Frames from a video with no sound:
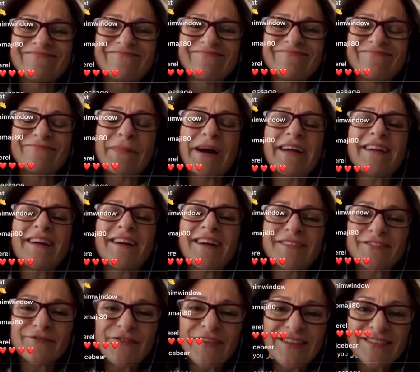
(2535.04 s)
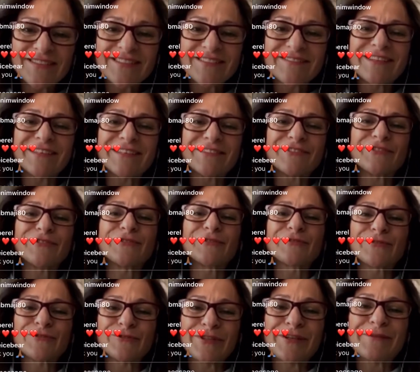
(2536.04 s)
My heartfelt gratitude to
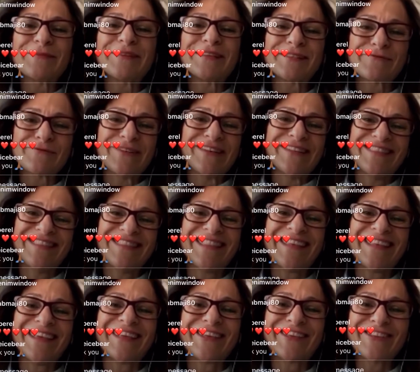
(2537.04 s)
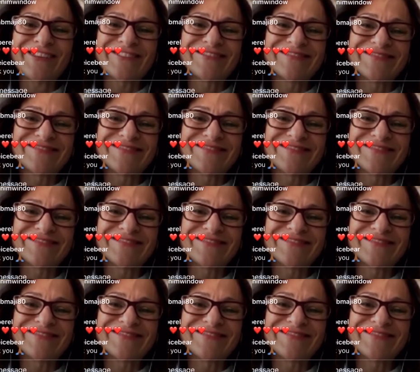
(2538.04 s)
them as well. Thank you.